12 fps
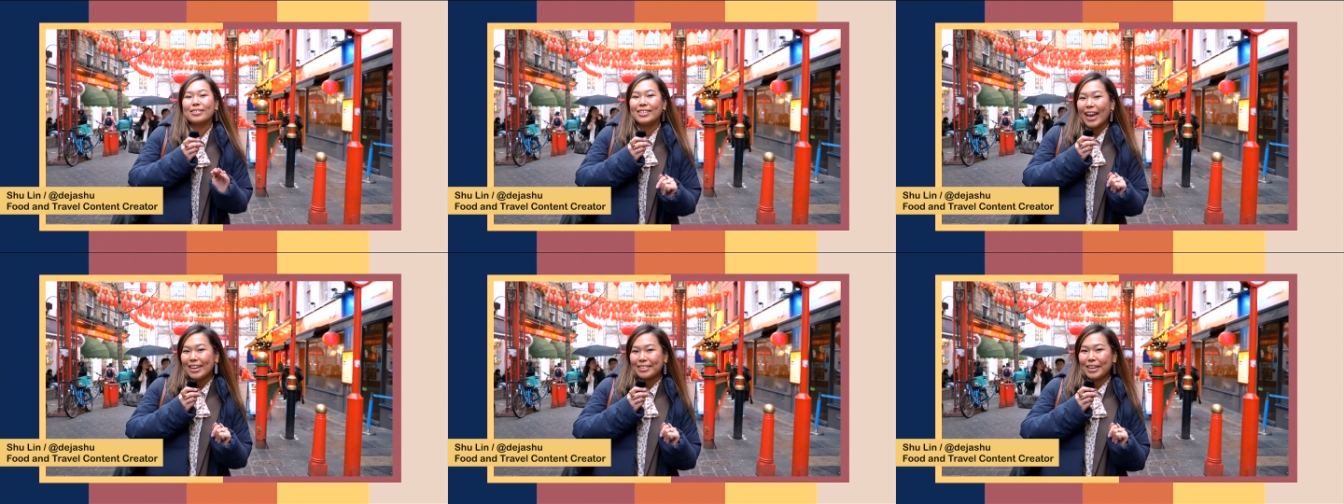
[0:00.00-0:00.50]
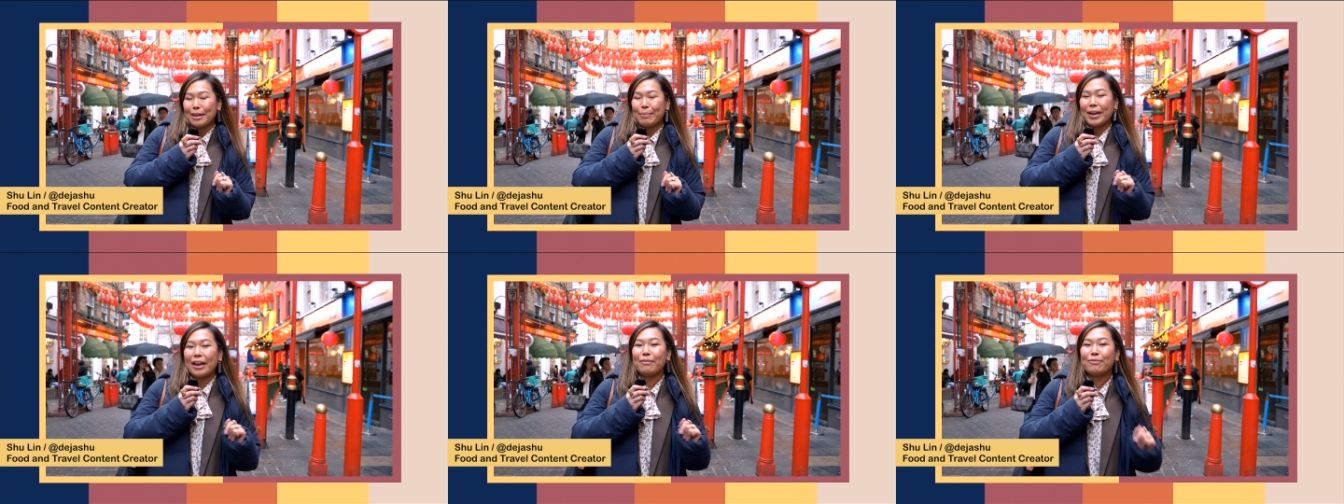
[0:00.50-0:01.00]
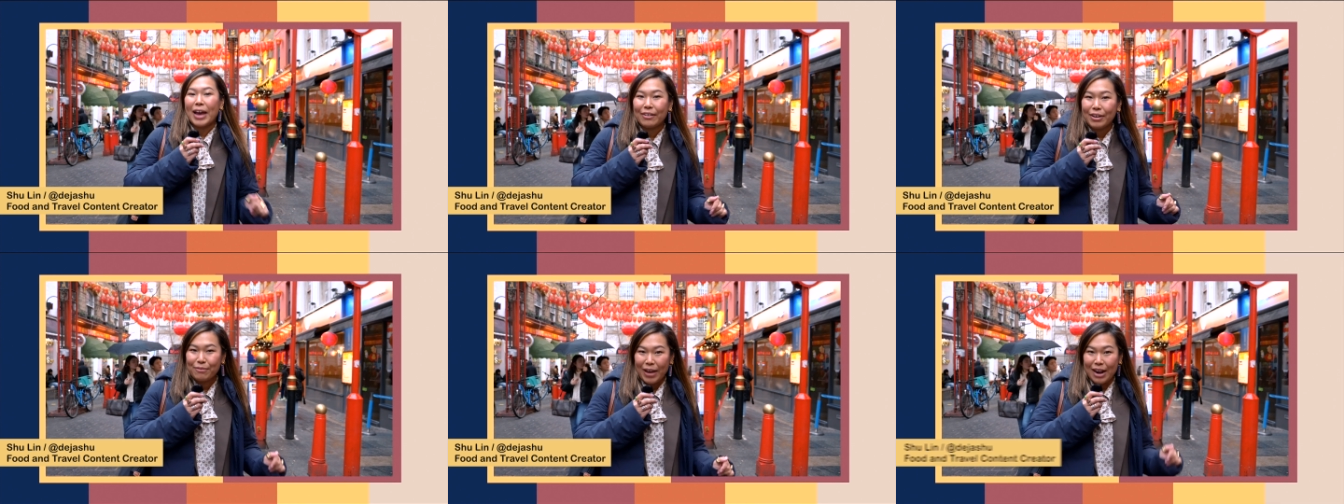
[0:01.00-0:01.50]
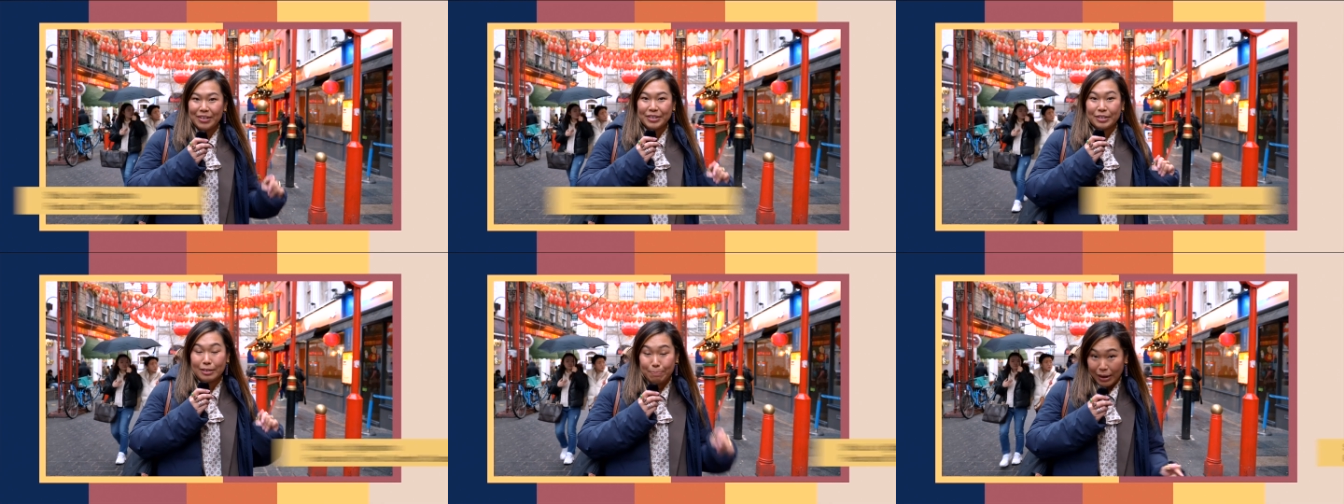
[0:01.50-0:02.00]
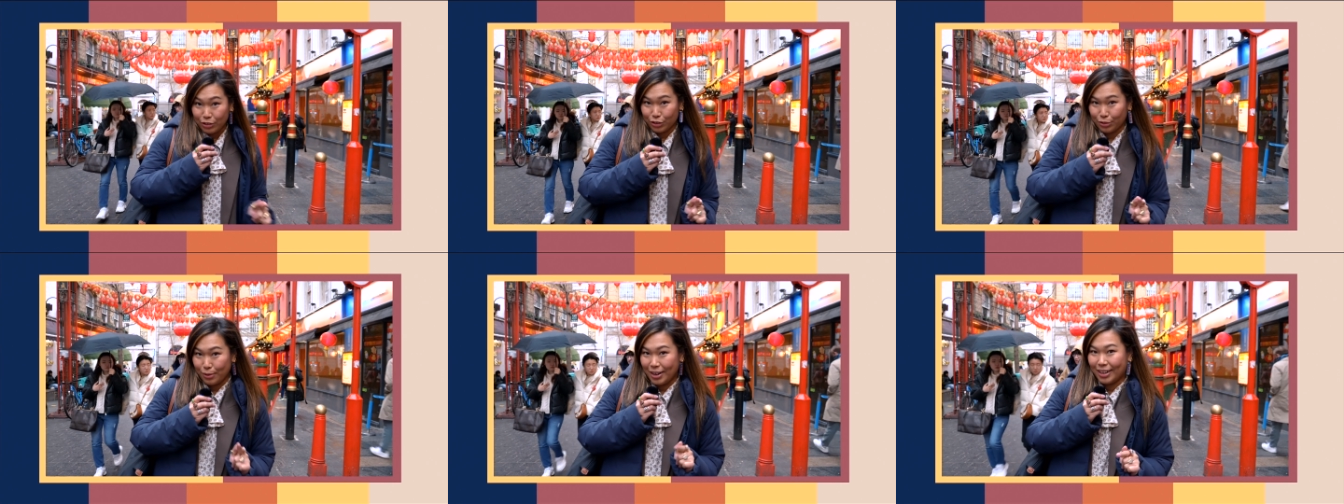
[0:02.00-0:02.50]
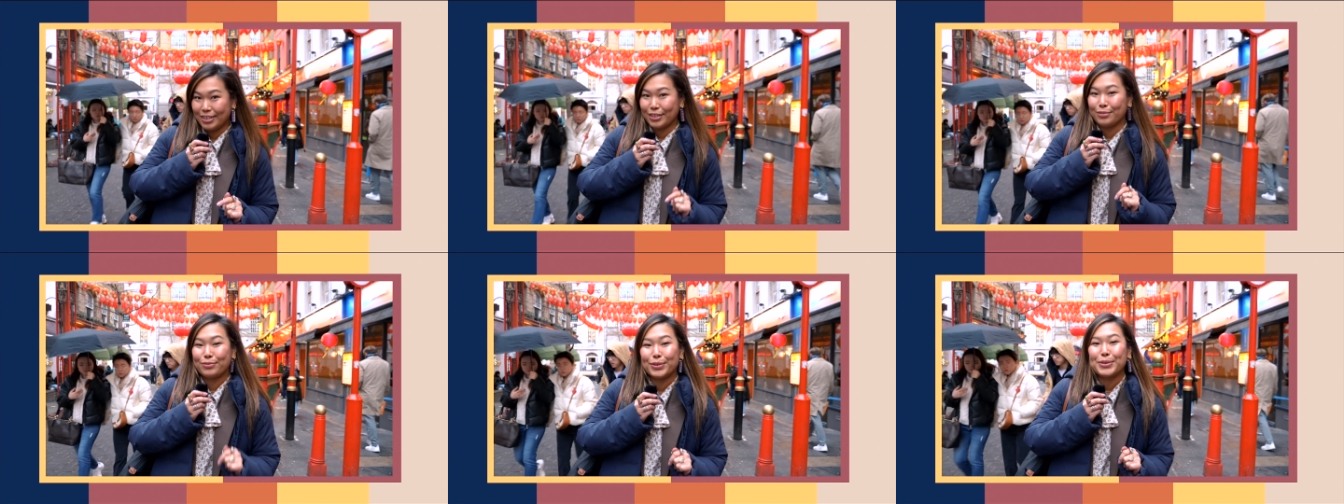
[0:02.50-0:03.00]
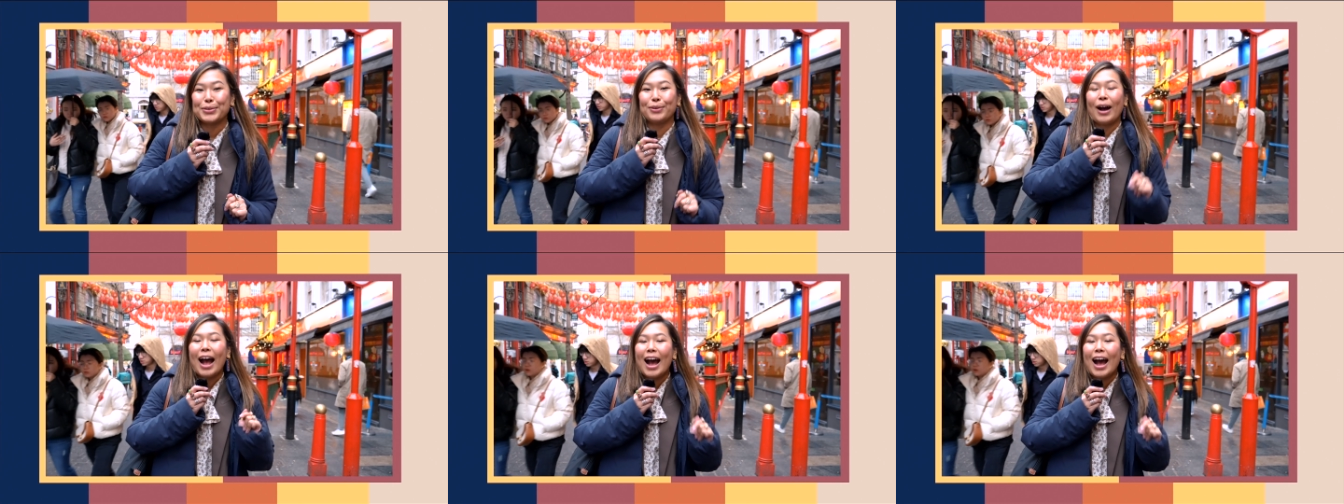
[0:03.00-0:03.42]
Today's going to be a very, very special London food tour,